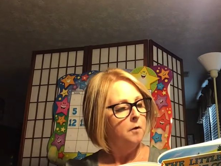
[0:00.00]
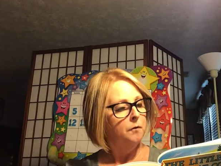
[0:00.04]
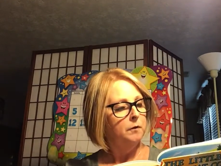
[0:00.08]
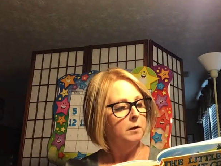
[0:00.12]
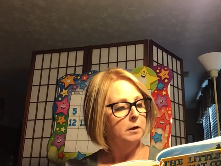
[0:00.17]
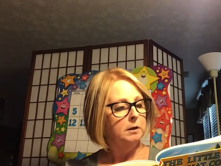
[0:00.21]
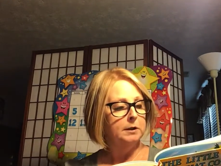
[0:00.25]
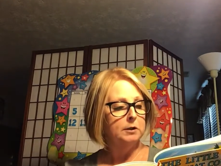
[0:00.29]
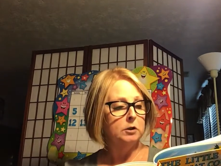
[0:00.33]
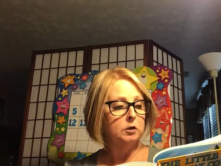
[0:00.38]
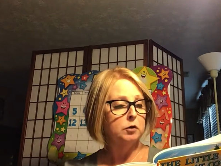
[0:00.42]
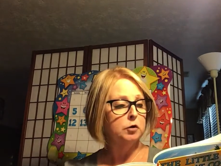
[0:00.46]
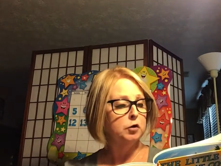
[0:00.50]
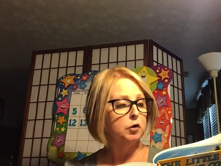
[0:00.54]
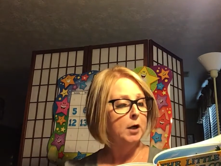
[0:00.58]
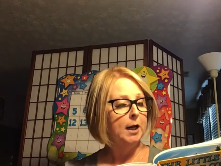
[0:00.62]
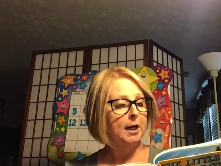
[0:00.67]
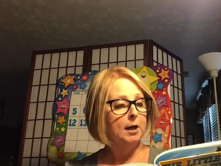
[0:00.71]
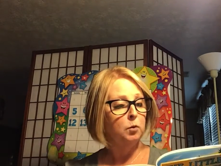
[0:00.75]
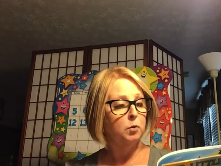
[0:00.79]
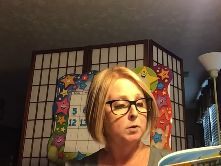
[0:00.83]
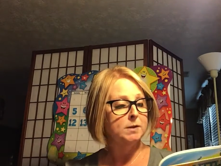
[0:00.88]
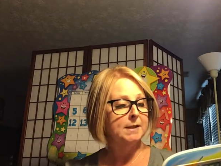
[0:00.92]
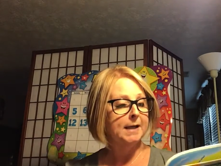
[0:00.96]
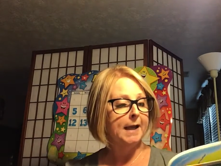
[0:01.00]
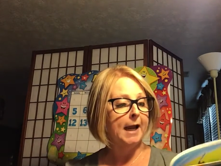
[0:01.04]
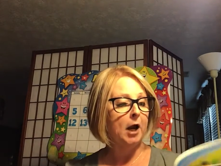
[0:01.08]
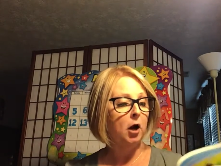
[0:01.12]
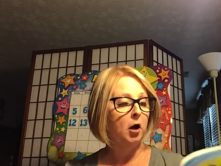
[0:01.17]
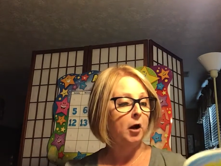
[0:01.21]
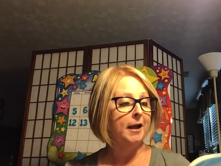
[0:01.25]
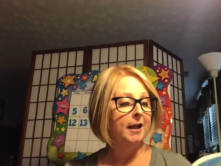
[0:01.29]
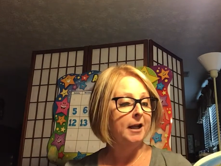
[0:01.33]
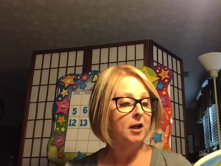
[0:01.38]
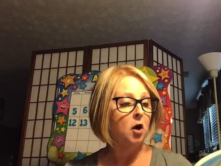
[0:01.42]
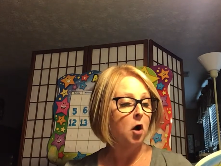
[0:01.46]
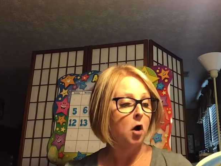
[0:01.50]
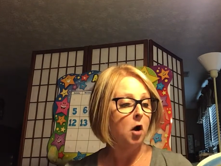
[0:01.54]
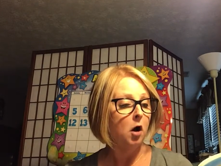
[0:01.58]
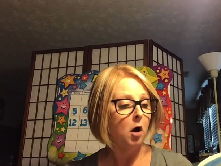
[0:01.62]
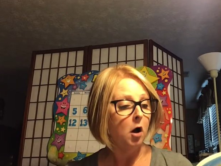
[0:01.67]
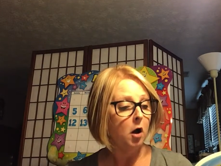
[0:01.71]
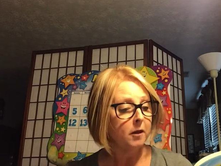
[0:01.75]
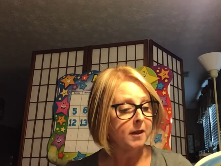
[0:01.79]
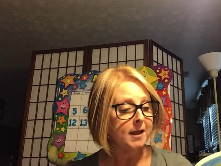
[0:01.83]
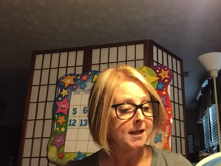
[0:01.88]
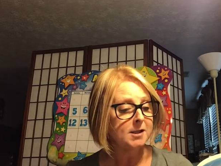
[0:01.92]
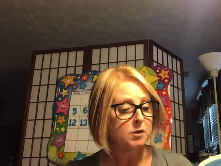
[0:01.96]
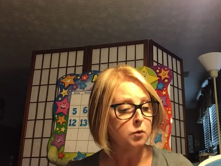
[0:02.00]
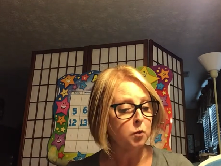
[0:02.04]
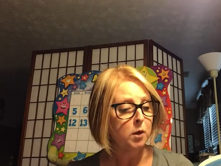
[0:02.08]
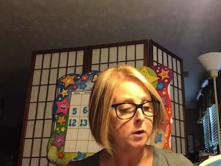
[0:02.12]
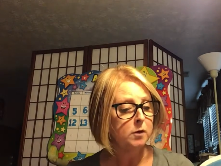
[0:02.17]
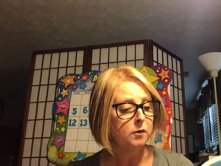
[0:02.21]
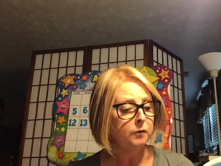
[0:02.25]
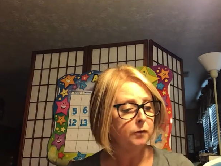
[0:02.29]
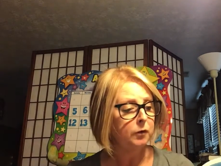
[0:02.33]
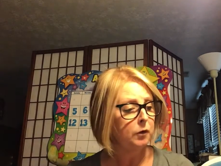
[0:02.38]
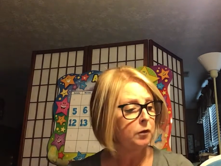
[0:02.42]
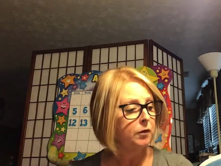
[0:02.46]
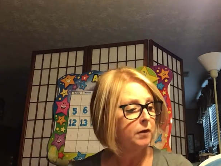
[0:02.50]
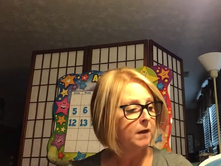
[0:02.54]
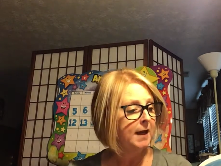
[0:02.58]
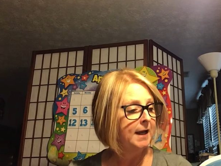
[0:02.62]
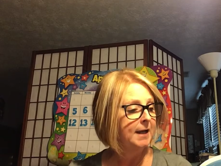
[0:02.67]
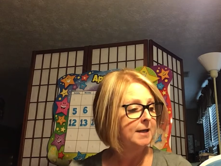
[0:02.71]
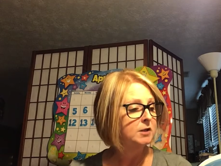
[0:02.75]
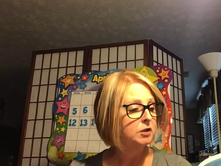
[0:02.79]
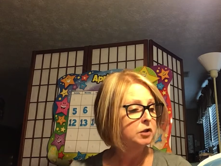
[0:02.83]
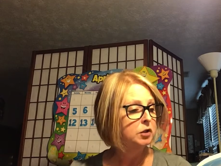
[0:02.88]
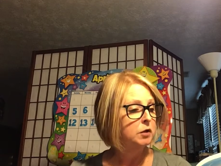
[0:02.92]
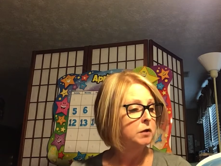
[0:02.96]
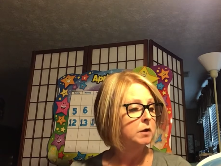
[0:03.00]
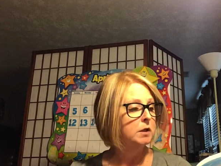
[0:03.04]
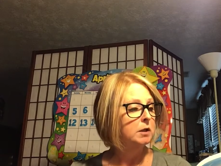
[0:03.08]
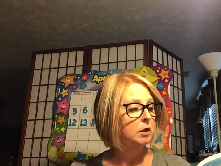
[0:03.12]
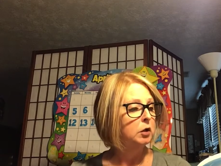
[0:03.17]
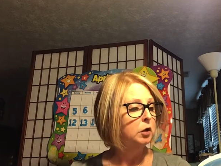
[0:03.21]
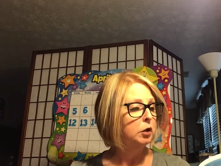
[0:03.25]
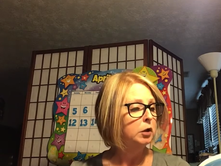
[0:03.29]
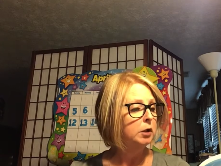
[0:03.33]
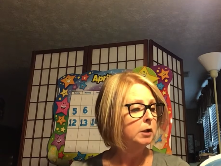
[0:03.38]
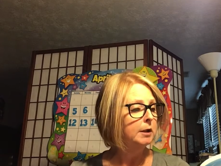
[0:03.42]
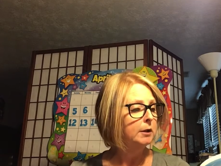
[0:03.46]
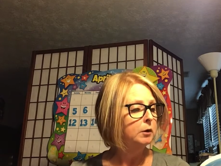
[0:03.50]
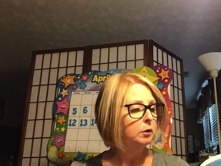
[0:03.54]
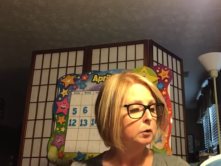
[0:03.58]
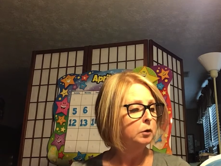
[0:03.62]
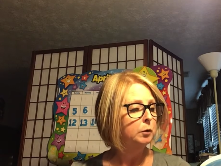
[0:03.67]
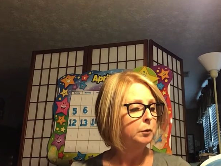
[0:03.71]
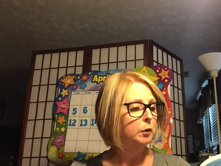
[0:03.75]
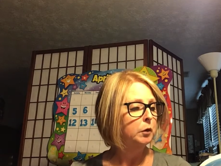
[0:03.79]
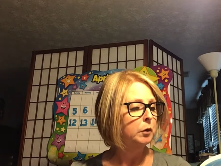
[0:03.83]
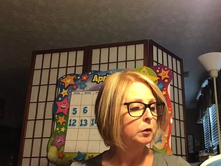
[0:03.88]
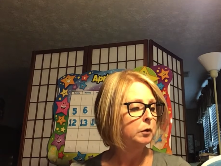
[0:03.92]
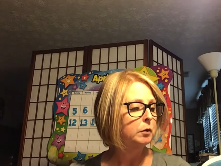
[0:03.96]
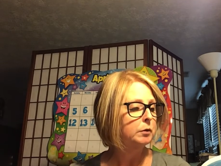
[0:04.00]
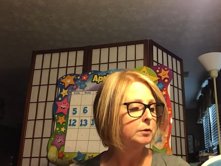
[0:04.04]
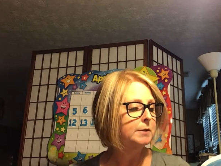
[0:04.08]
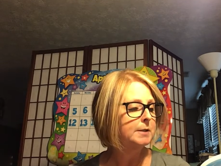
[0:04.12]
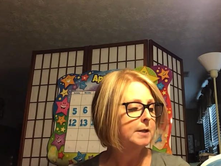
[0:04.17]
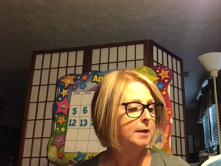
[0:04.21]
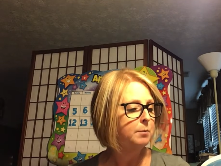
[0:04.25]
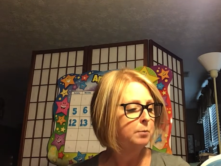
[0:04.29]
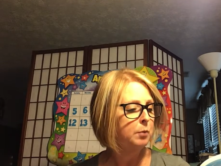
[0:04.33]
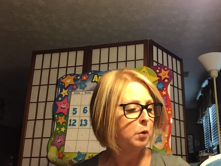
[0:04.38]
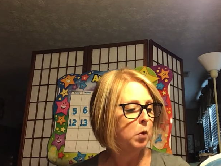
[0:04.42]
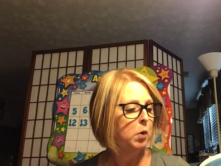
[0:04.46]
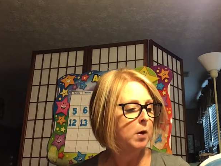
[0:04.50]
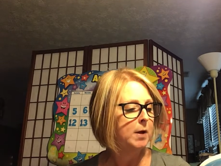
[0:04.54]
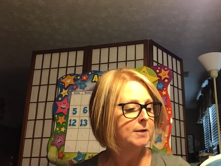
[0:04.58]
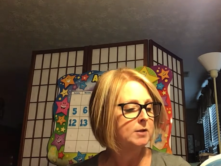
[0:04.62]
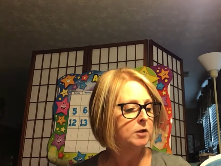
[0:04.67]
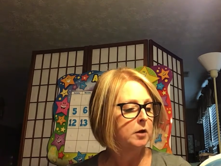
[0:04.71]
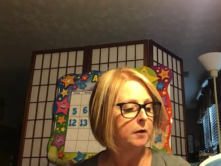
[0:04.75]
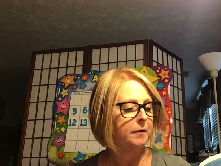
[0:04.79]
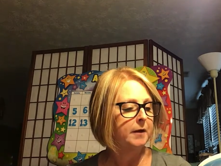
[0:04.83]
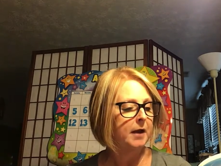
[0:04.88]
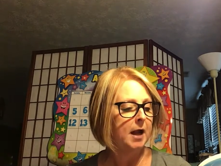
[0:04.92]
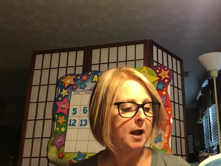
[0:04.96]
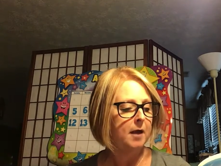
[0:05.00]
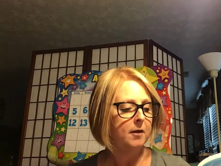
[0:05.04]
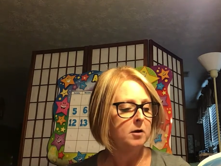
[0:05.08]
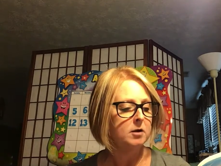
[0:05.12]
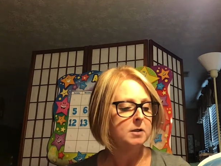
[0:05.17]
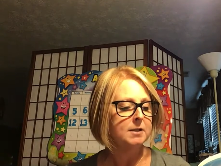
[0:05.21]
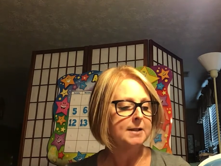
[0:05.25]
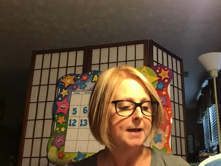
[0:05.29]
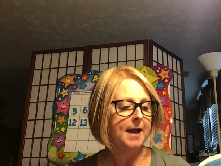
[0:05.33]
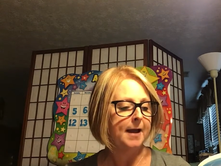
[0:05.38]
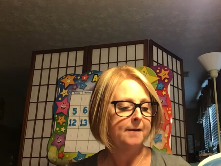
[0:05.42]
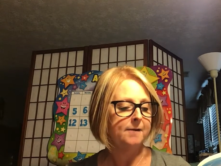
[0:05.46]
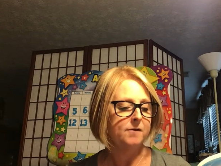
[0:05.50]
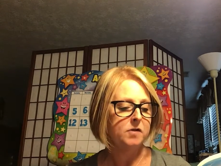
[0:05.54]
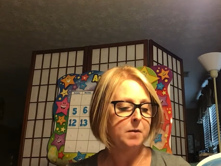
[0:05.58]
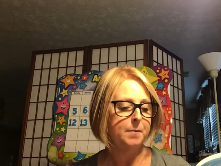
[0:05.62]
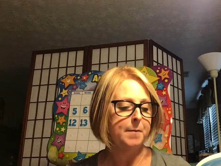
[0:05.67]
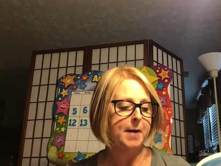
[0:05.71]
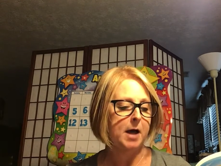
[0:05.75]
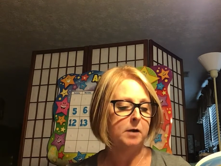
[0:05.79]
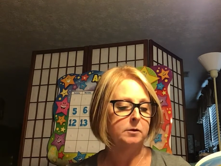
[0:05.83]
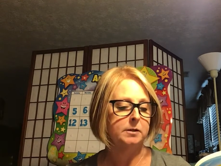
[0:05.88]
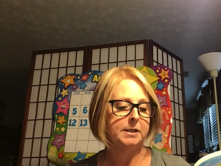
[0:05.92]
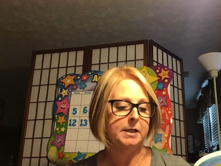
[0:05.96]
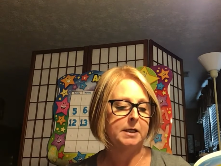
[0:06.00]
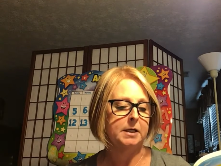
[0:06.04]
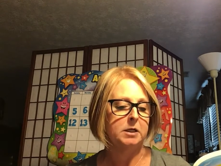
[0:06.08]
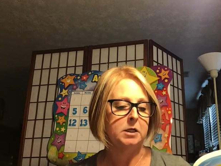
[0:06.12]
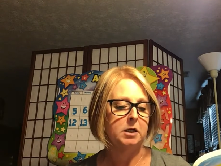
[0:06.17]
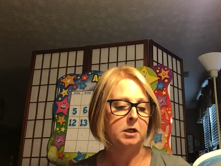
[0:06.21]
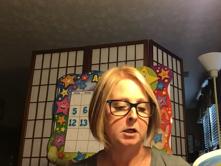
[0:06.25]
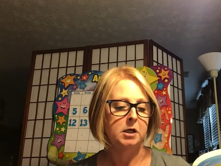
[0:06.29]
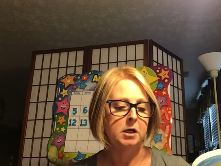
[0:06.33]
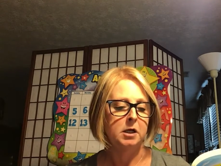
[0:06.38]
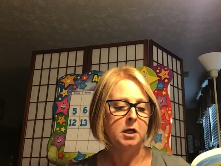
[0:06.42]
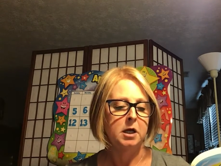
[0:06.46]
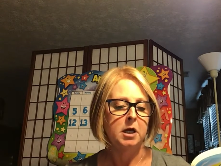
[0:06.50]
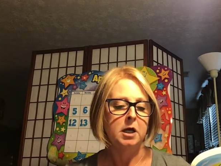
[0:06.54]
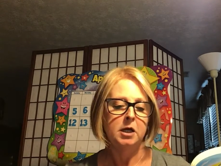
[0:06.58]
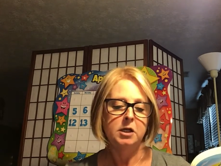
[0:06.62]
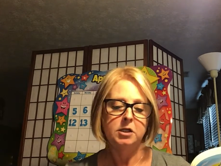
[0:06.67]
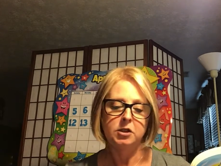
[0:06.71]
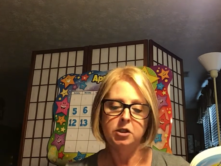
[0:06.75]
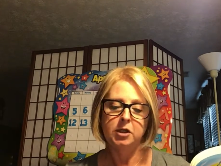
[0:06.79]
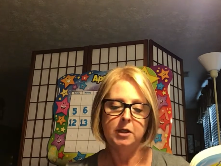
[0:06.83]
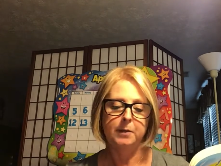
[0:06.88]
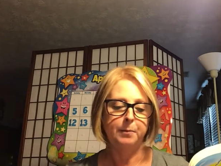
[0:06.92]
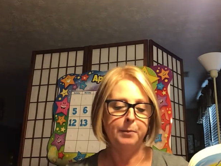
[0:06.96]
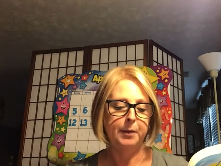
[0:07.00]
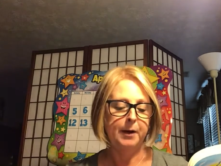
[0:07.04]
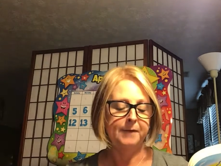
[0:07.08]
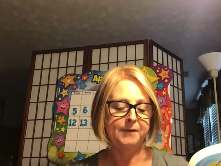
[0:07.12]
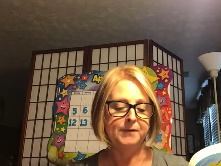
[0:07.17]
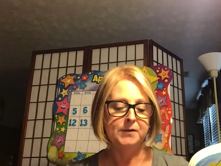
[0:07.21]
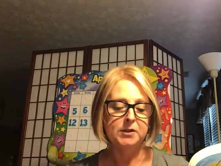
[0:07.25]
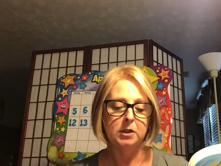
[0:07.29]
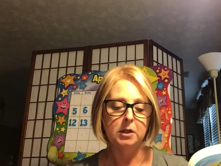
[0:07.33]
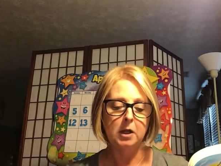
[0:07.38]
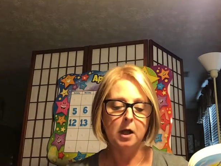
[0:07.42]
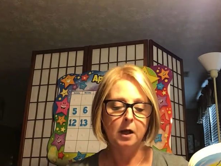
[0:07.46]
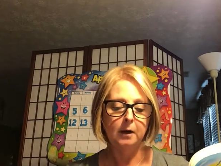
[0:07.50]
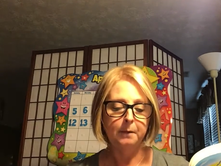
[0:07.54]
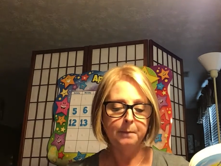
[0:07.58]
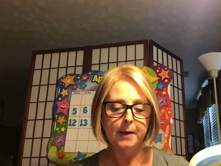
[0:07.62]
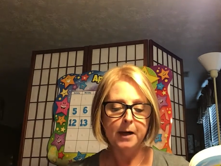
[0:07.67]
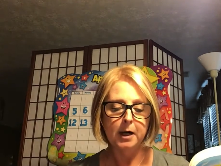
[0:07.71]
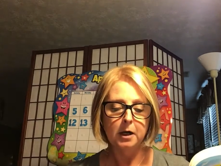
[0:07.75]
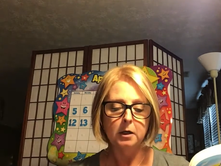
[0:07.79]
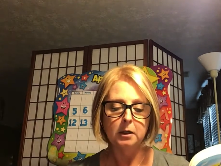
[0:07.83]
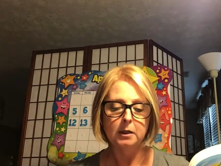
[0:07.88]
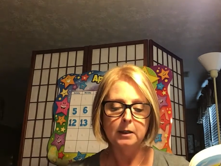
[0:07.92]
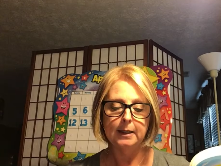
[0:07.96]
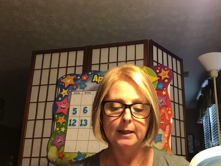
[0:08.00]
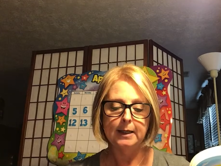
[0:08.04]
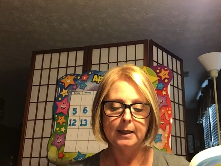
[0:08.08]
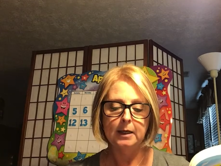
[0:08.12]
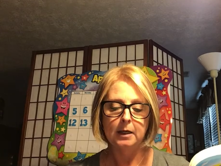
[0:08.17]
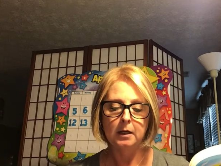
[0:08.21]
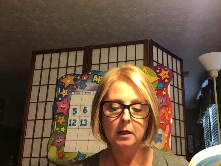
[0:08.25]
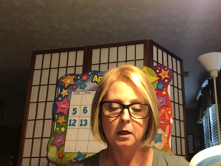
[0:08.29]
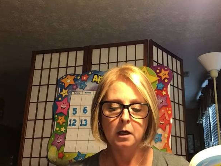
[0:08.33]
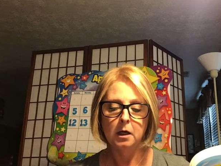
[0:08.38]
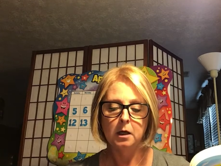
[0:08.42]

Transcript: The little train was carrying all these wonderful things to the good little girls and boys on the other side of the mountain. She puffed along merrily.